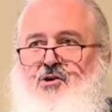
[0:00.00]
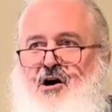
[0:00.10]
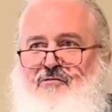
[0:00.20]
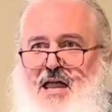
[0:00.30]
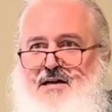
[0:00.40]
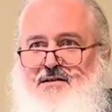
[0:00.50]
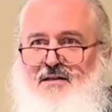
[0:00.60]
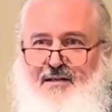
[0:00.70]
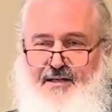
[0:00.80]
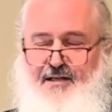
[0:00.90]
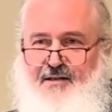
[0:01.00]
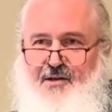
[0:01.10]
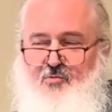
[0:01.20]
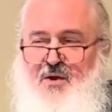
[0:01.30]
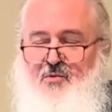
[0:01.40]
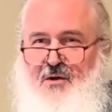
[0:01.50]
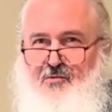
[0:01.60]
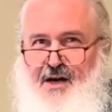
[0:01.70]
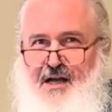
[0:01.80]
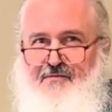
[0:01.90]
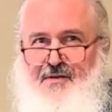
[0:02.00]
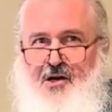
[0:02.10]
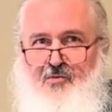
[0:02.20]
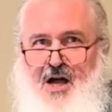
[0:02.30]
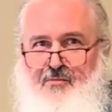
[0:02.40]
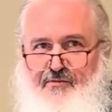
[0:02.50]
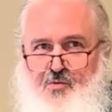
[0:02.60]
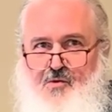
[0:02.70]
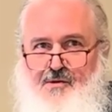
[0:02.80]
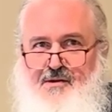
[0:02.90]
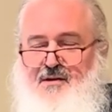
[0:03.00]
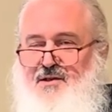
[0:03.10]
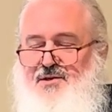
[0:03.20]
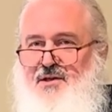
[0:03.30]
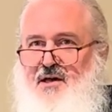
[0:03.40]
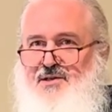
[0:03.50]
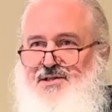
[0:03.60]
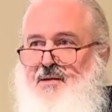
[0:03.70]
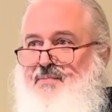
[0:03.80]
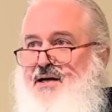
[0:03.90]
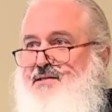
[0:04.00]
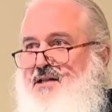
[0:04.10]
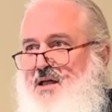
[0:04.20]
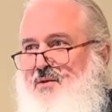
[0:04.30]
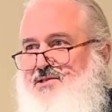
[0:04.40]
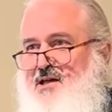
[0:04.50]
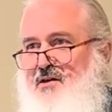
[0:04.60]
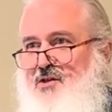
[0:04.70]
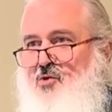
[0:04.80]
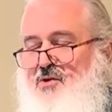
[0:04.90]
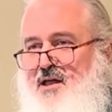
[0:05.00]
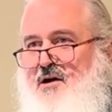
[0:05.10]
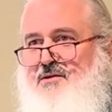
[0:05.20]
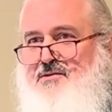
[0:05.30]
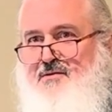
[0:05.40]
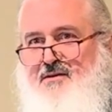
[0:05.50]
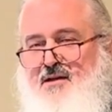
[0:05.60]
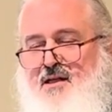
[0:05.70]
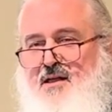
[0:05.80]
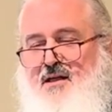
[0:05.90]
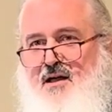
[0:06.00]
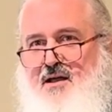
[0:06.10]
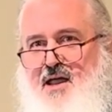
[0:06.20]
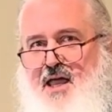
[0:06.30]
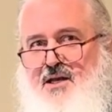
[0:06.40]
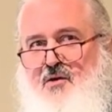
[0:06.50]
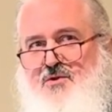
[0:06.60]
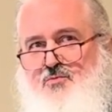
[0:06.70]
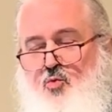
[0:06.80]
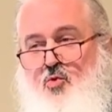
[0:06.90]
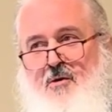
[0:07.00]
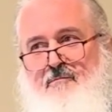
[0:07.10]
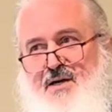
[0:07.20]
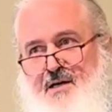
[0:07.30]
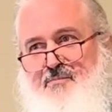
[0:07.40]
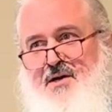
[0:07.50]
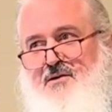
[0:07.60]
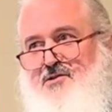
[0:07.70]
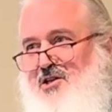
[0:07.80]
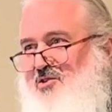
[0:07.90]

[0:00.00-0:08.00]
Offhandedly, we, we arrived there right before uh, St. Pantaleon's Day on the old calendar, and it was warm, but compared to